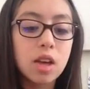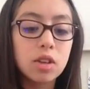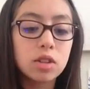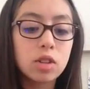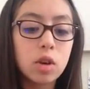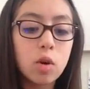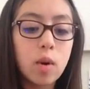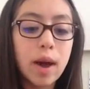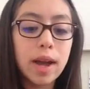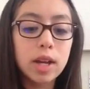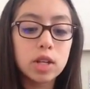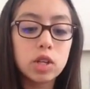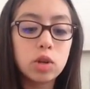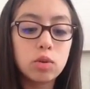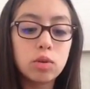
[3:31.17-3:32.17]
So
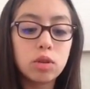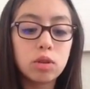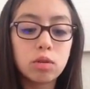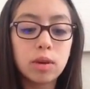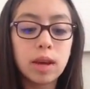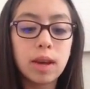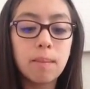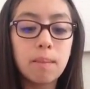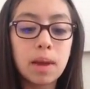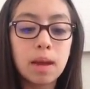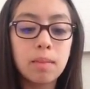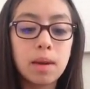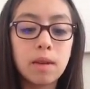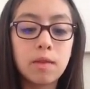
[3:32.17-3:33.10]
wait 2 to 3, maybe